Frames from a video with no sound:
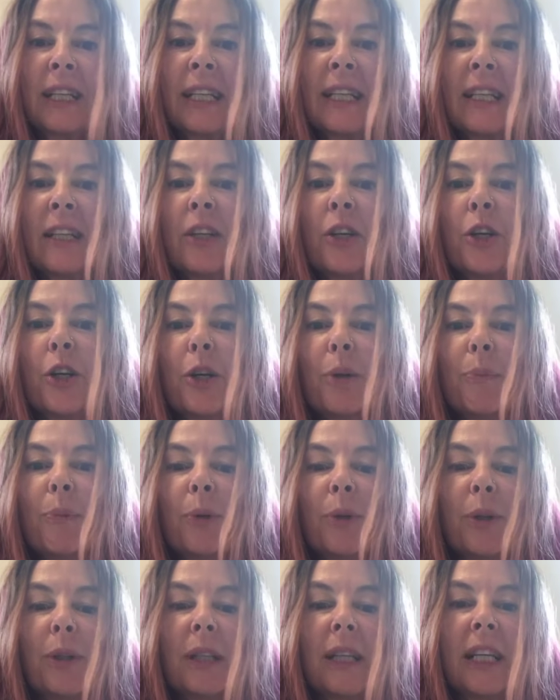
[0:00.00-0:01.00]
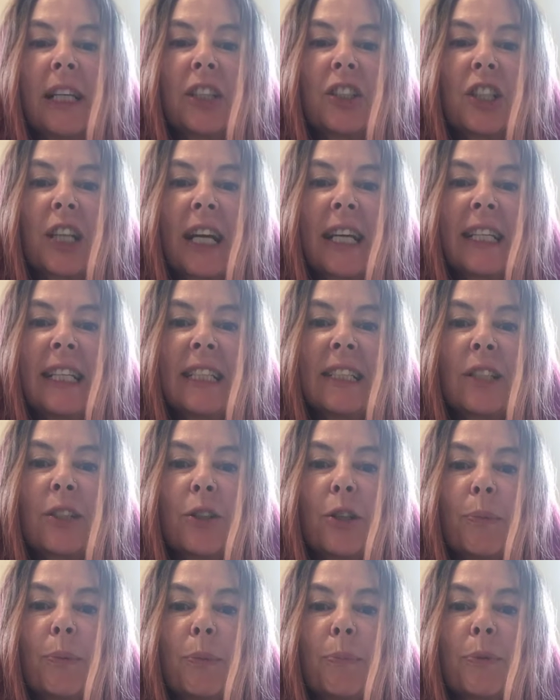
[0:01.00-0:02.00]
in herbal, uh, Chinese
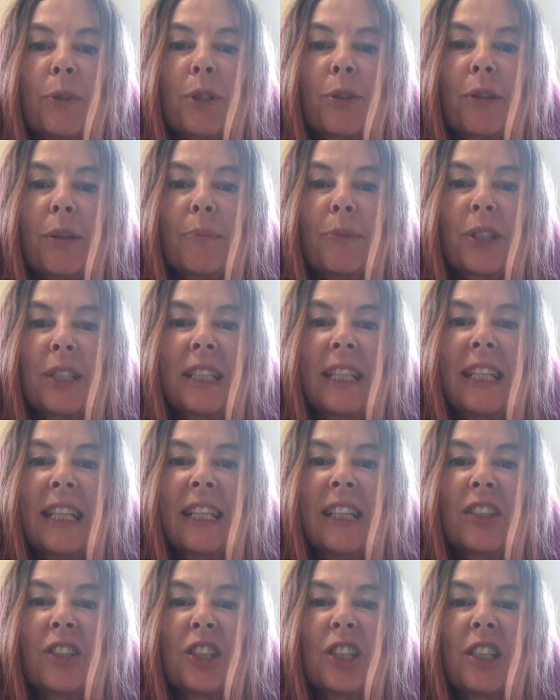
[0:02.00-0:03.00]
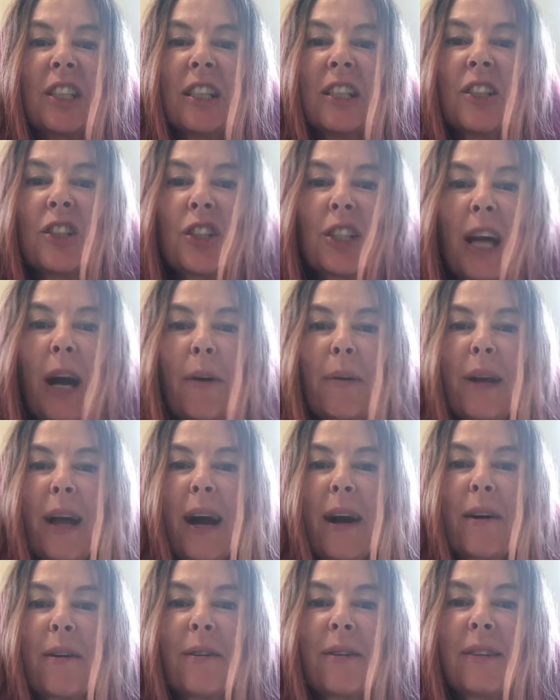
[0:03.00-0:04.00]
herbal prescription here.
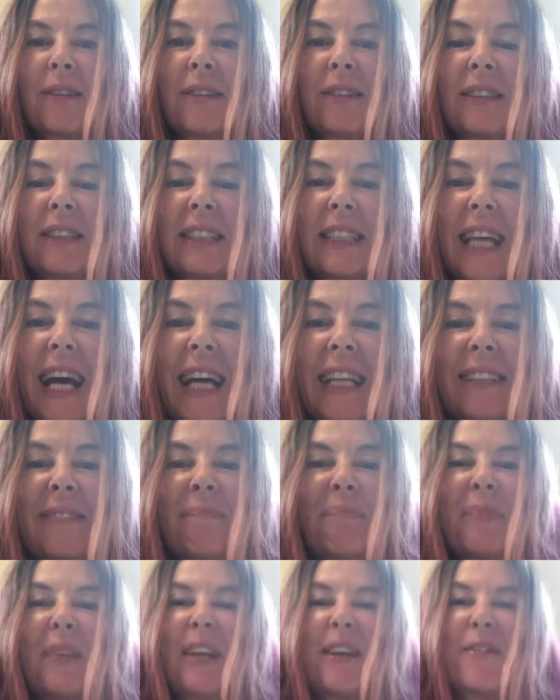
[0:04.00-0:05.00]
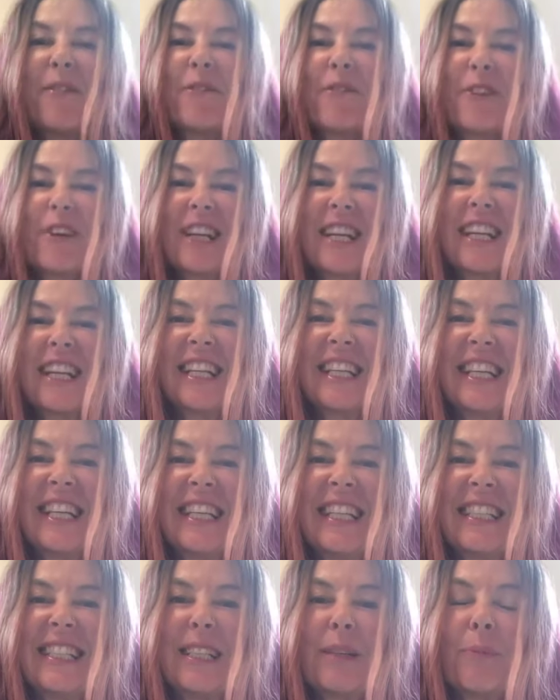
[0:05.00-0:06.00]
Xiaoyao San. Free and
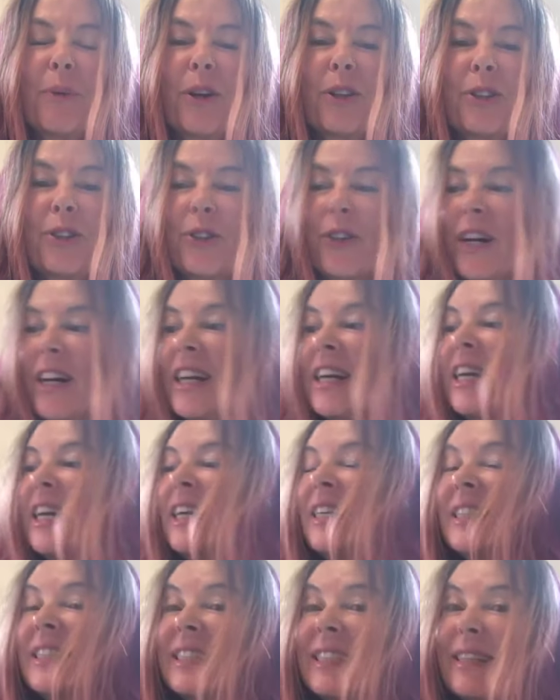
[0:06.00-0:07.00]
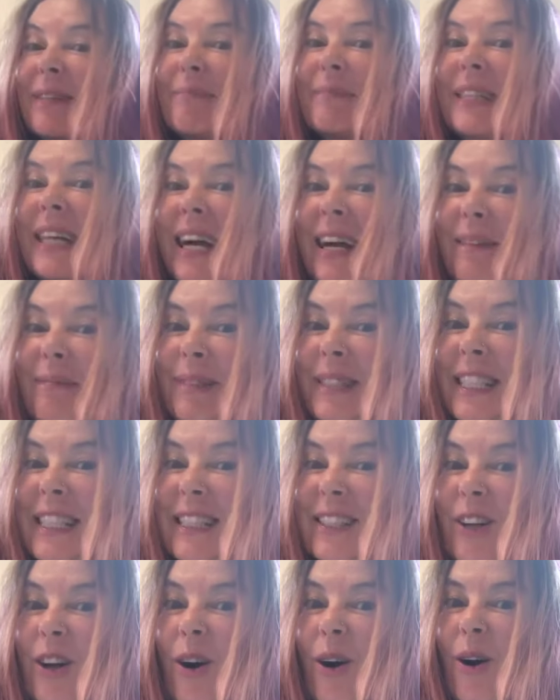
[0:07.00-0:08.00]
easy wanderer. Sometimes it's
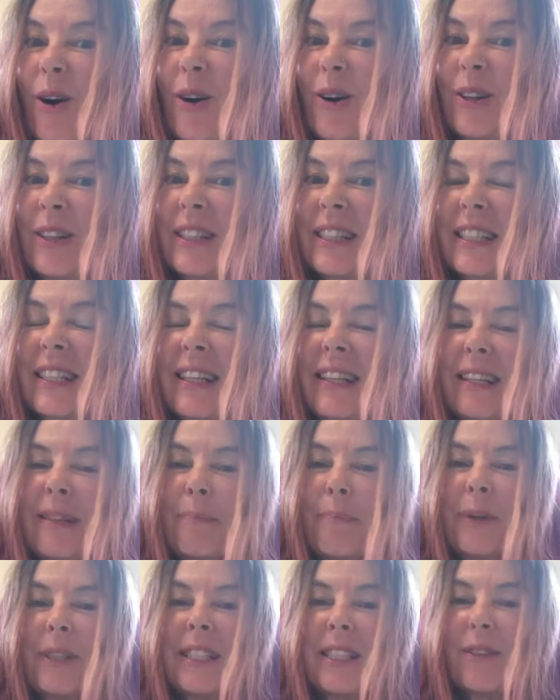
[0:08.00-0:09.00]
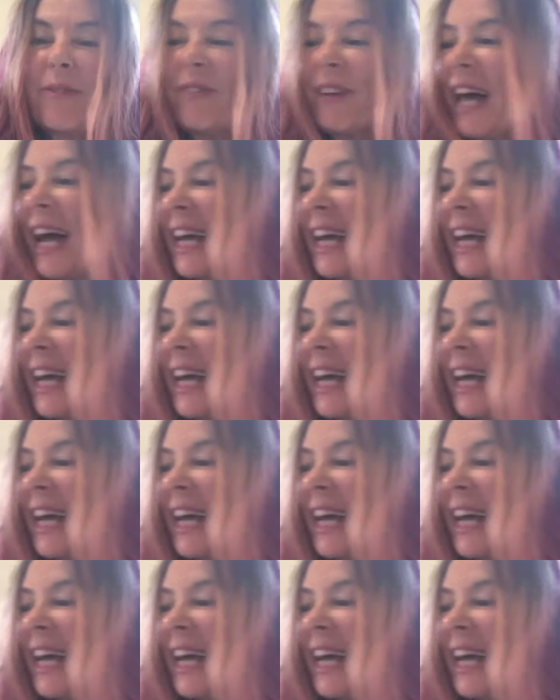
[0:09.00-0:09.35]
called butterfly